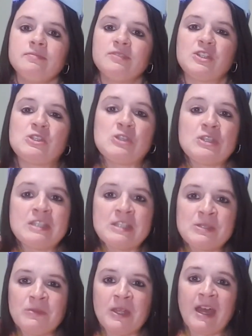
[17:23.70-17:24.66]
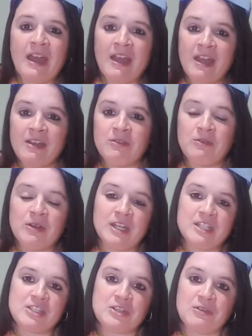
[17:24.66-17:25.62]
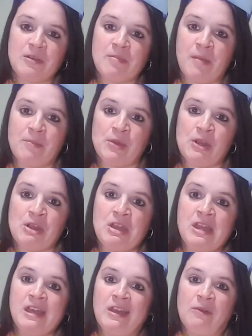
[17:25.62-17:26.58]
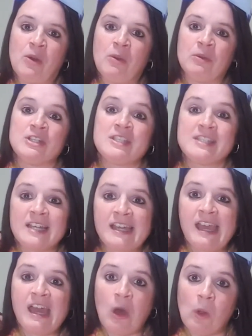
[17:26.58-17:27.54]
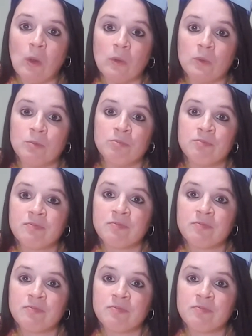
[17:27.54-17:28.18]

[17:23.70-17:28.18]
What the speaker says: So this is what I want us to remember while we're stuck at home,